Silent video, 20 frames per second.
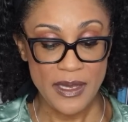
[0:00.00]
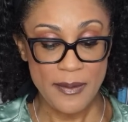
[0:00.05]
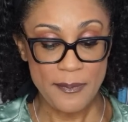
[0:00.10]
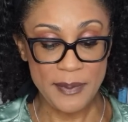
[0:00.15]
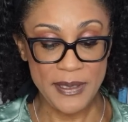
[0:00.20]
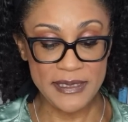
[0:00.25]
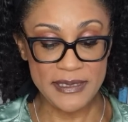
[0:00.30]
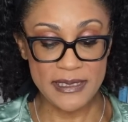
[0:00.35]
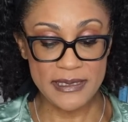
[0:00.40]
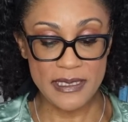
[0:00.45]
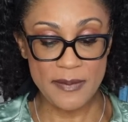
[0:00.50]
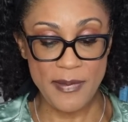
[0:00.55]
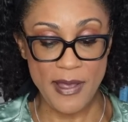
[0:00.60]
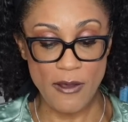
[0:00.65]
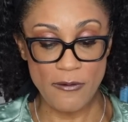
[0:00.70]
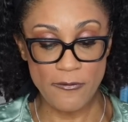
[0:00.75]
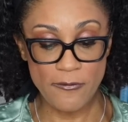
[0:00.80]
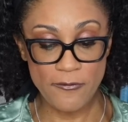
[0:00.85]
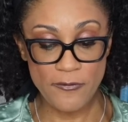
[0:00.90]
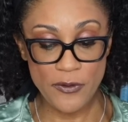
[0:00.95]
Pieces
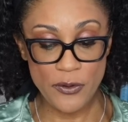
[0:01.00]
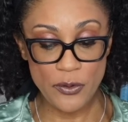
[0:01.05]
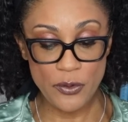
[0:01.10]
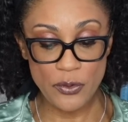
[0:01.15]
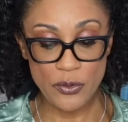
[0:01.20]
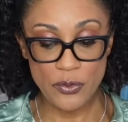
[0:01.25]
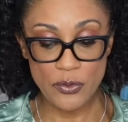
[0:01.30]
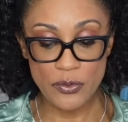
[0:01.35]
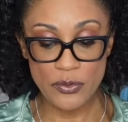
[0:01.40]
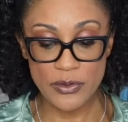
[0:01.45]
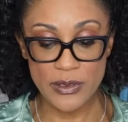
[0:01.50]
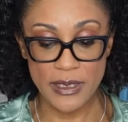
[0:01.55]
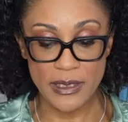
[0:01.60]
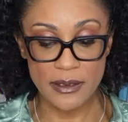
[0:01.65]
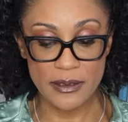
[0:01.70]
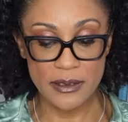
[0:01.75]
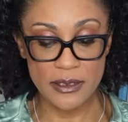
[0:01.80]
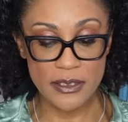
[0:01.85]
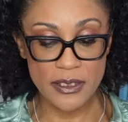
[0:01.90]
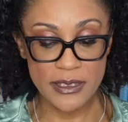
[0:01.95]
about food
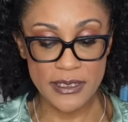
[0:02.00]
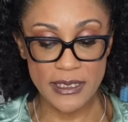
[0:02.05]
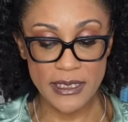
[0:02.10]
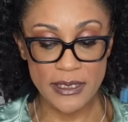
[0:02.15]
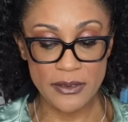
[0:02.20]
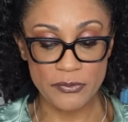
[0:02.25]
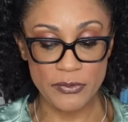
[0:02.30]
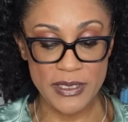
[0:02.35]
and cooking,